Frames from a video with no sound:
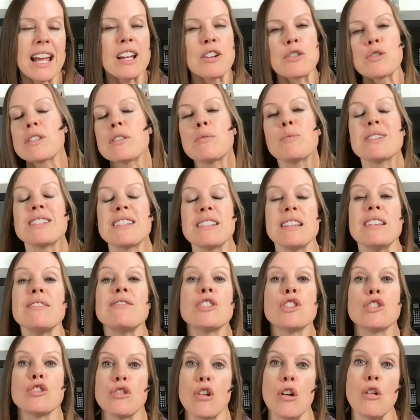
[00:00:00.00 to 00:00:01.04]
I actually
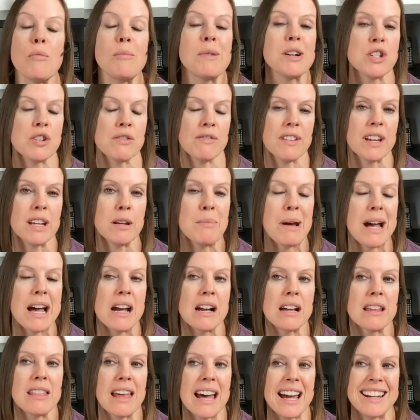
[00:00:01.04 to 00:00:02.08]
receive so much
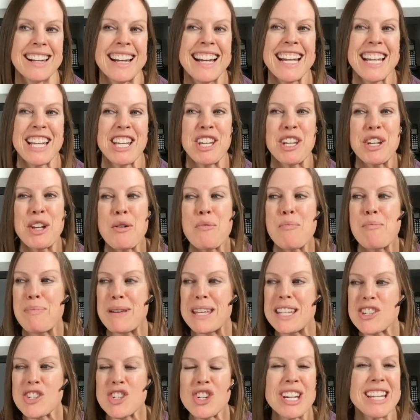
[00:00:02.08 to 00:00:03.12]
feedback that you know
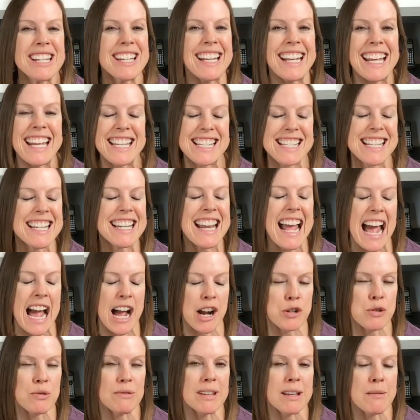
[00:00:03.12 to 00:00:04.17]
binging isn't
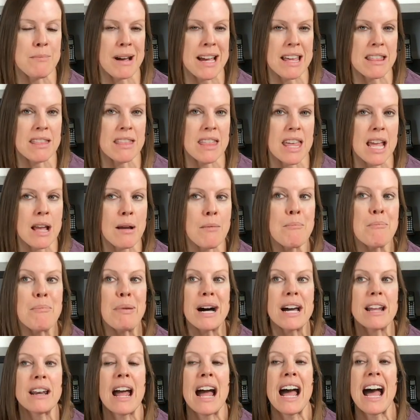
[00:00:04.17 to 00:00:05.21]
actually my thing,
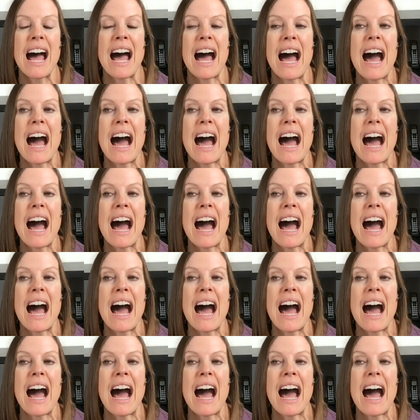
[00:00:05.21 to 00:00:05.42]
but